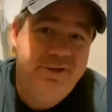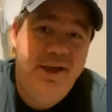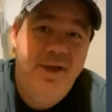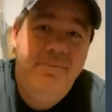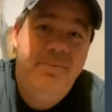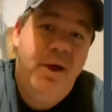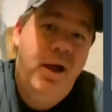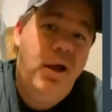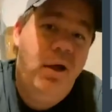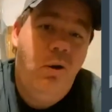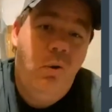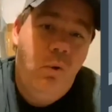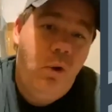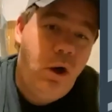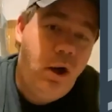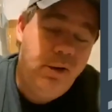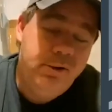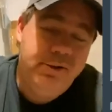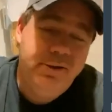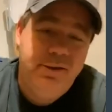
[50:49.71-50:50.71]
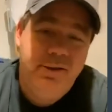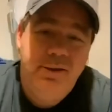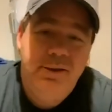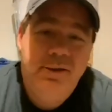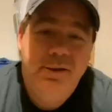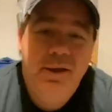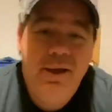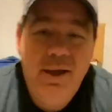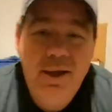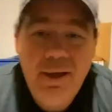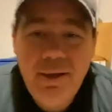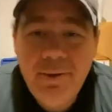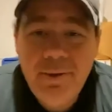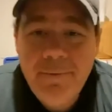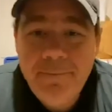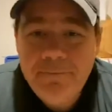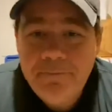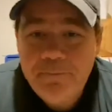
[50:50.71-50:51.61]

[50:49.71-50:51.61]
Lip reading: 10-mile walk to the,